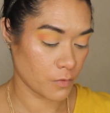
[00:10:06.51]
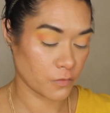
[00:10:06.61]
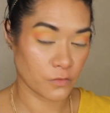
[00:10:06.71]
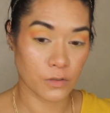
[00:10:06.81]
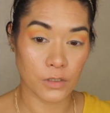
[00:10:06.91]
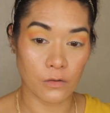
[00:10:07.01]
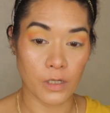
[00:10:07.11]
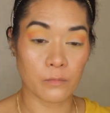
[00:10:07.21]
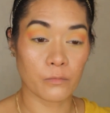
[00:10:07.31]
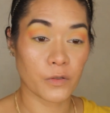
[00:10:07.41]
also gonna go
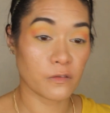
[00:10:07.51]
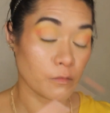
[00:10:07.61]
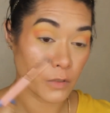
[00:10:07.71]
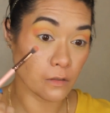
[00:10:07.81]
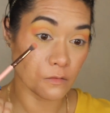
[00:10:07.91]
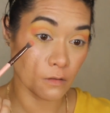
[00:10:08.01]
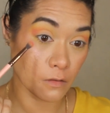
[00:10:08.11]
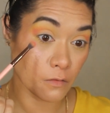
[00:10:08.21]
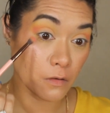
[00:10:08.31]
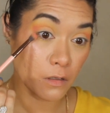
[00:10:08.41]
ahead and put some of this
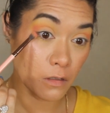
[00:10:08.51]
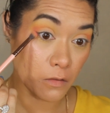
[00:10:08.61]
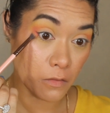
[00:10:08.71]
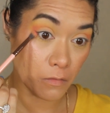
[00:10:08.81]
underneath.